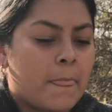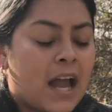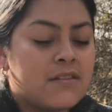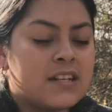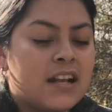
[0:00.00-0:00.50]

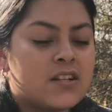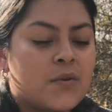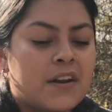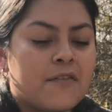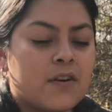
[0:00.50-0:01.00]
I would say like
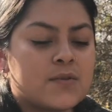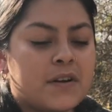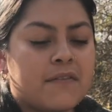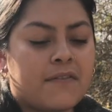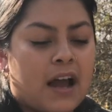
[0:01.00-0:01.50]
24,
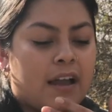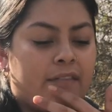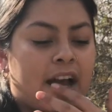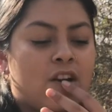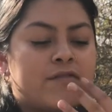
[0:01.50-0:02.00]
25.
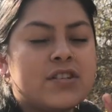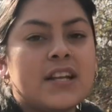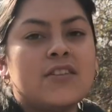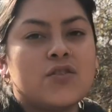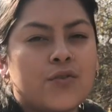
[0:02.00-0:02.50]
I don't know if she's
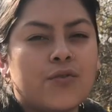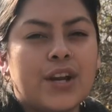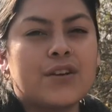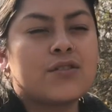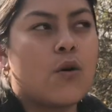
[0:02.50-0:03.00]
like
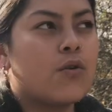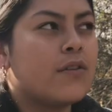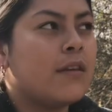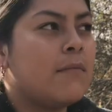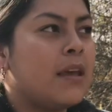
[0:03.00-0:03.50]
2-3 years
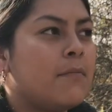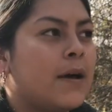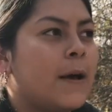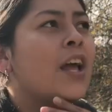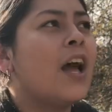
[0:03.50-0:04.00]
older than me,
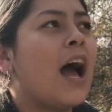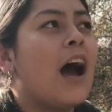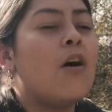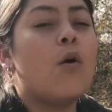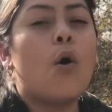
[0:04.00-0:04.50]
but
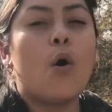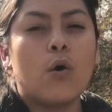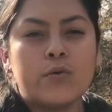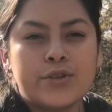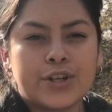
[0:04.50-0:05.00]
how
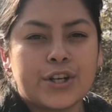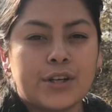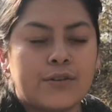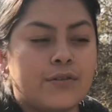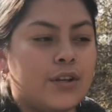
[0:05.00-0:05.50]
old are
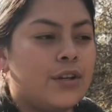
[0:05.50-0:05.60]
you?